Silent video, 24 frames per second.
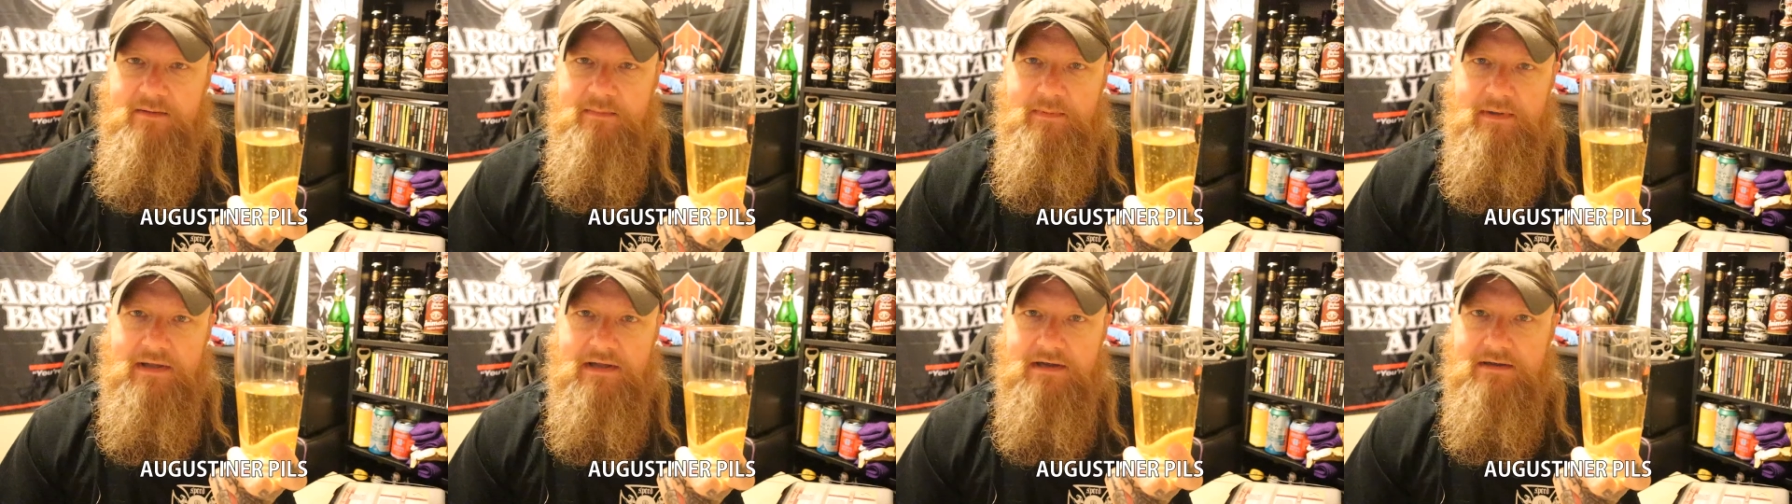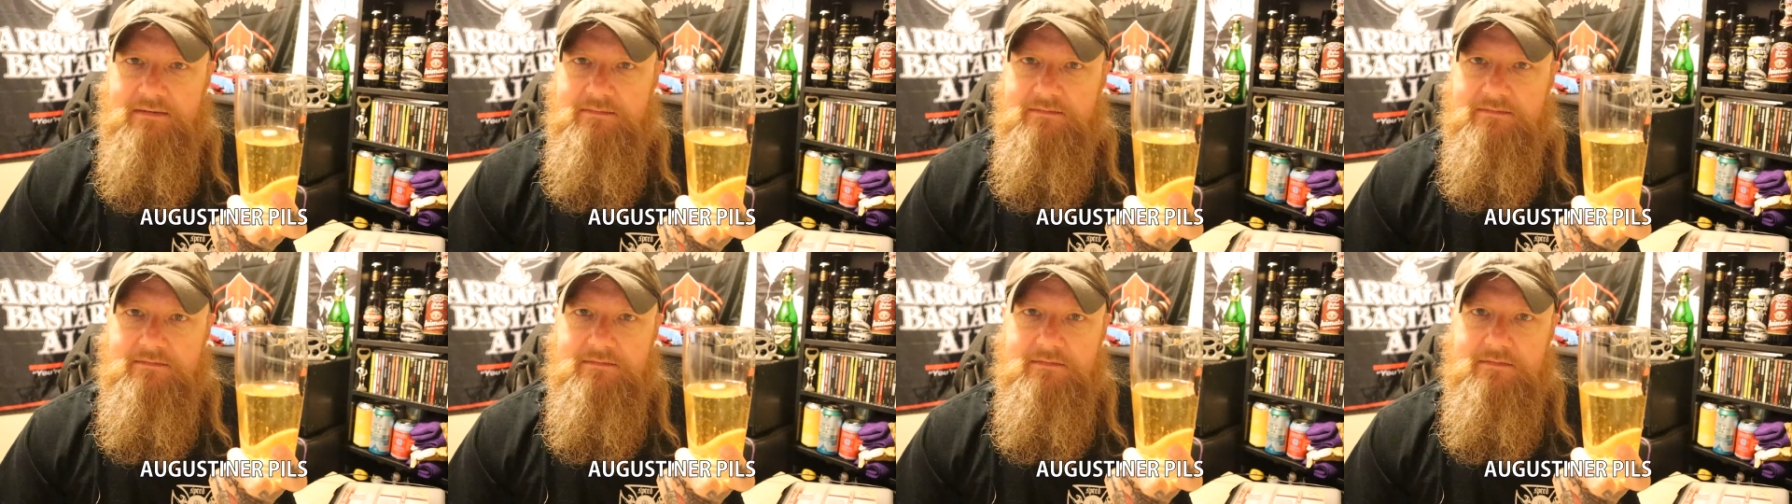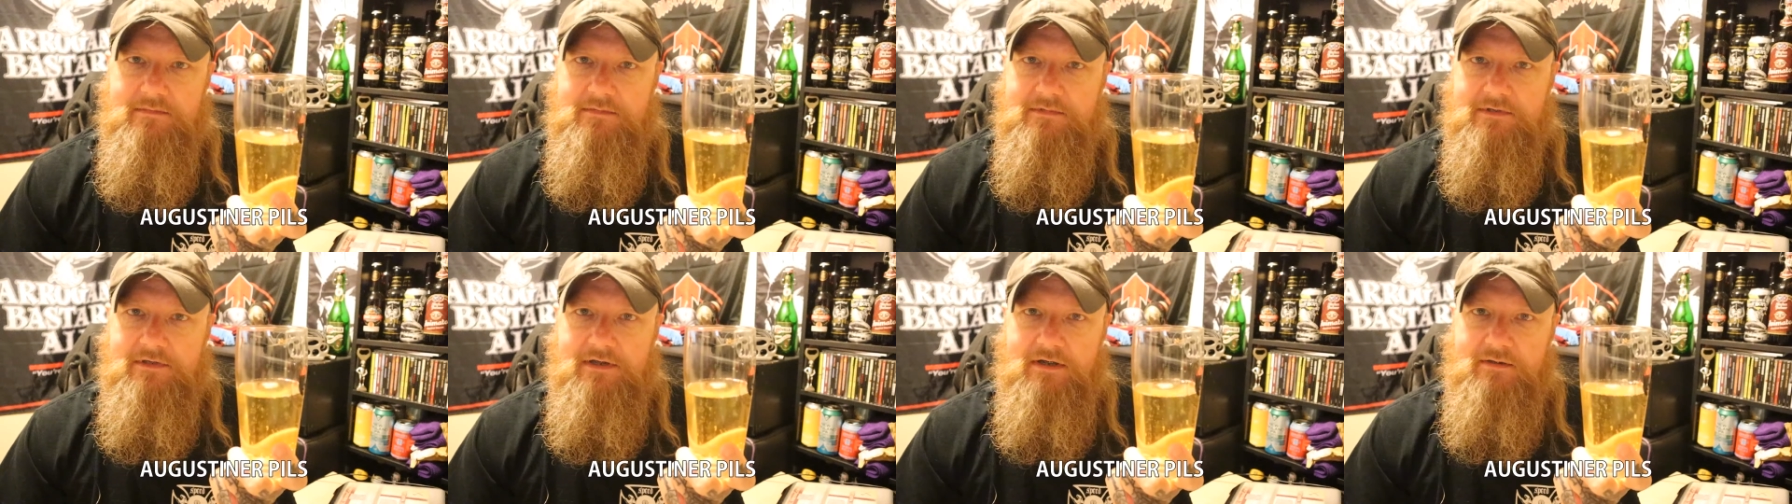about,
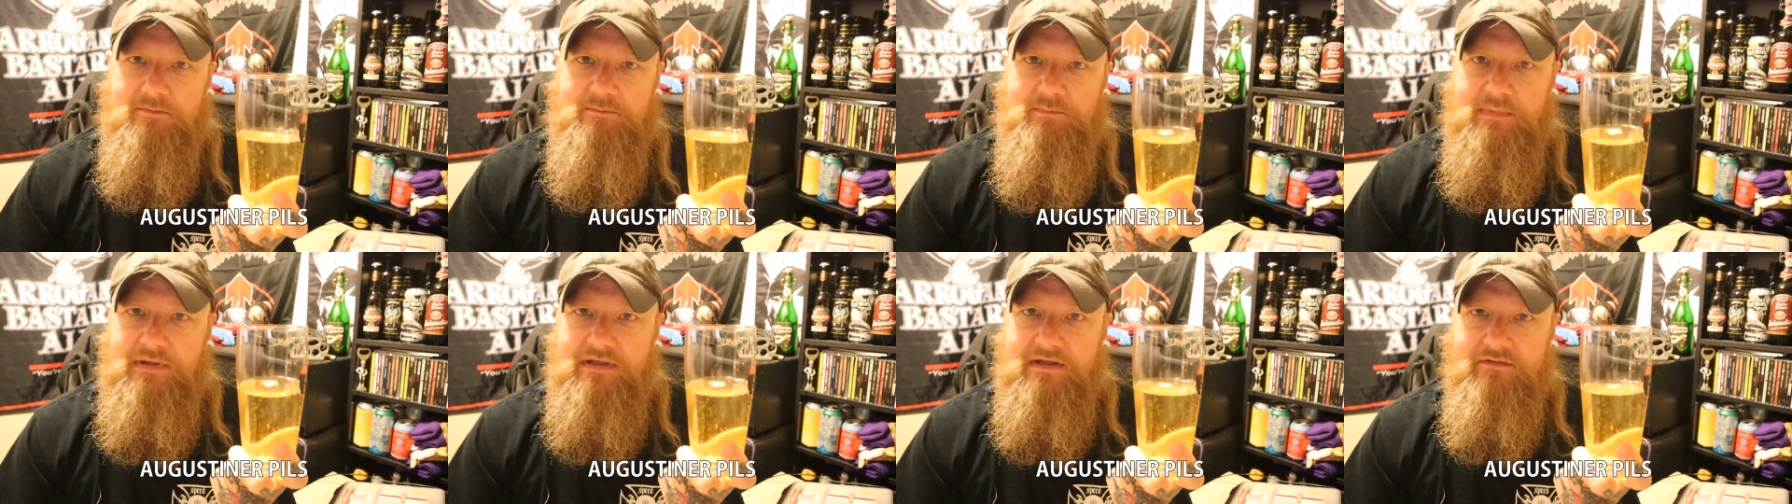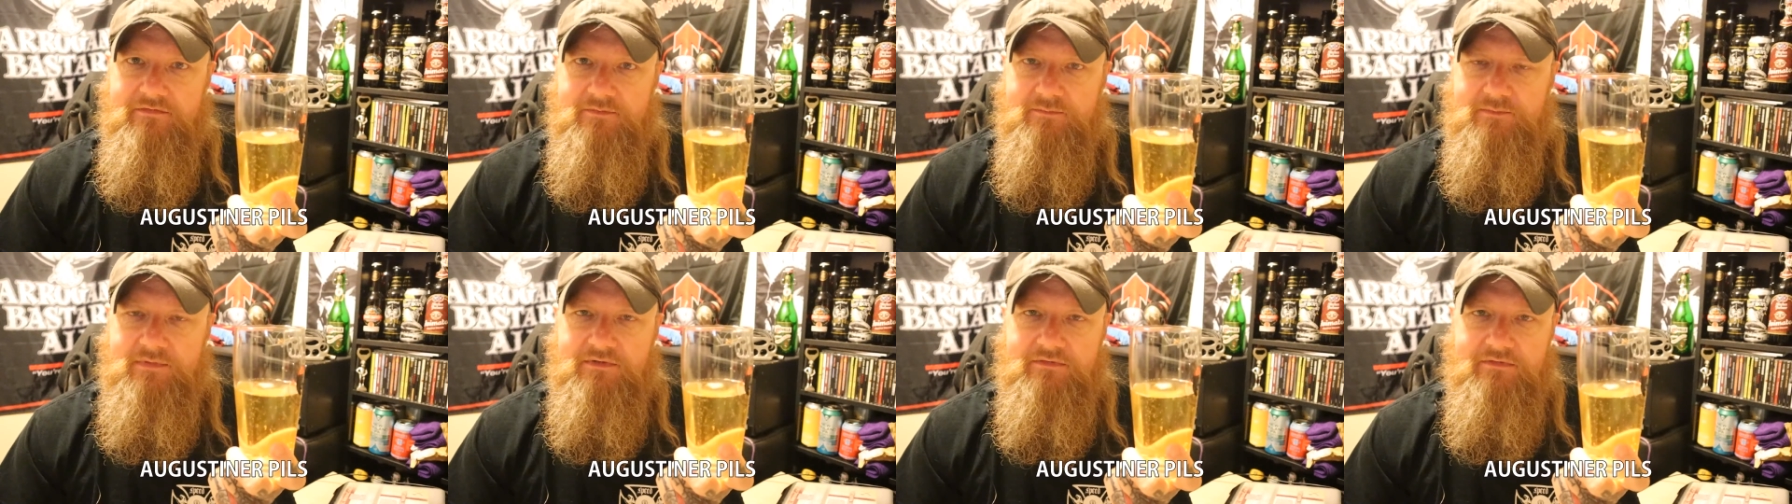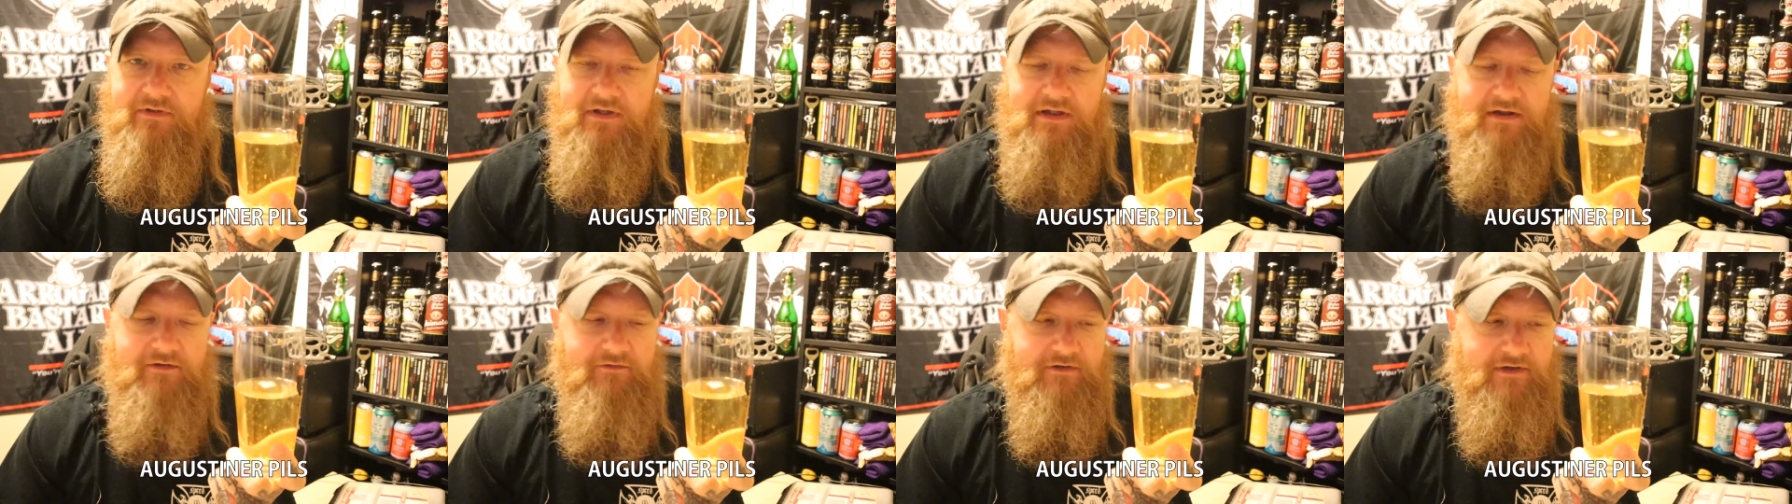you know, beer from
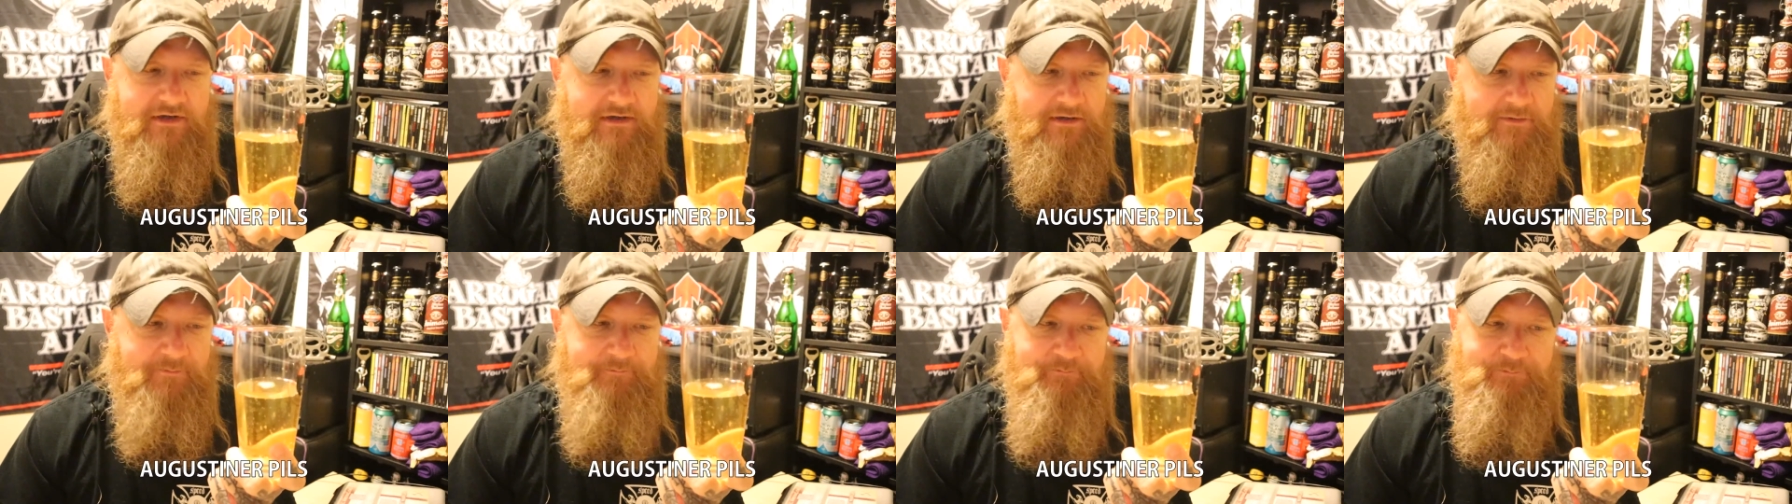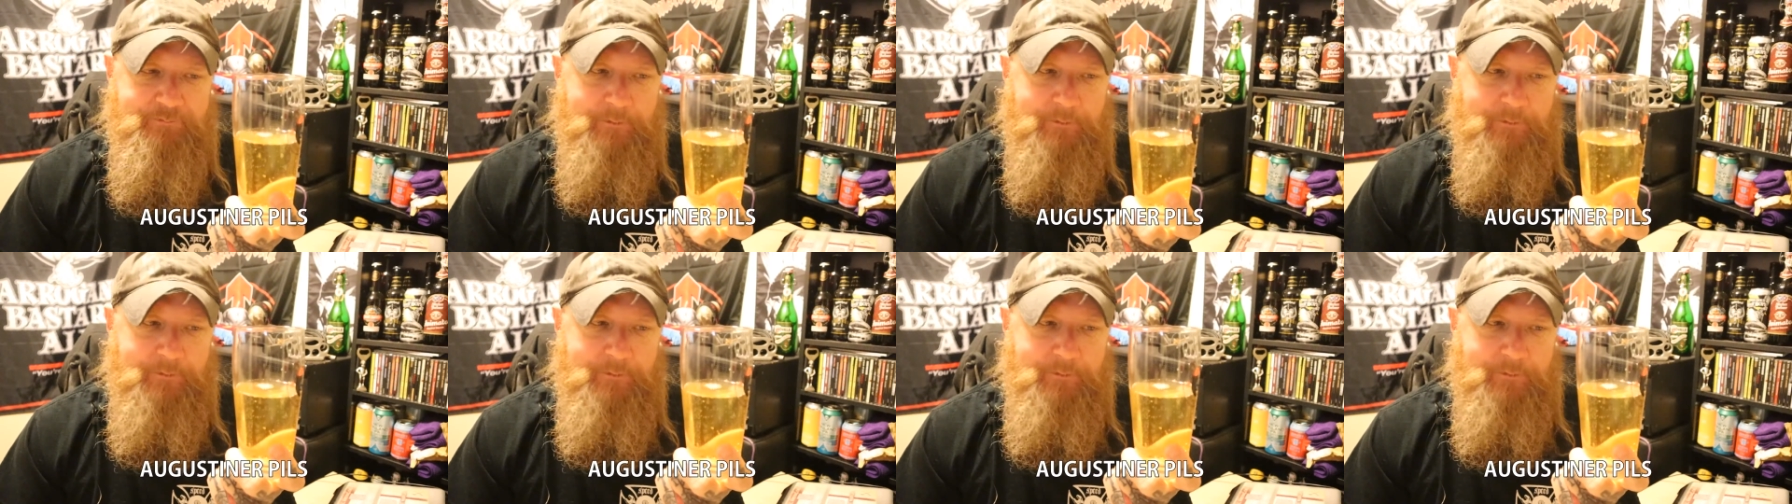Bavaria.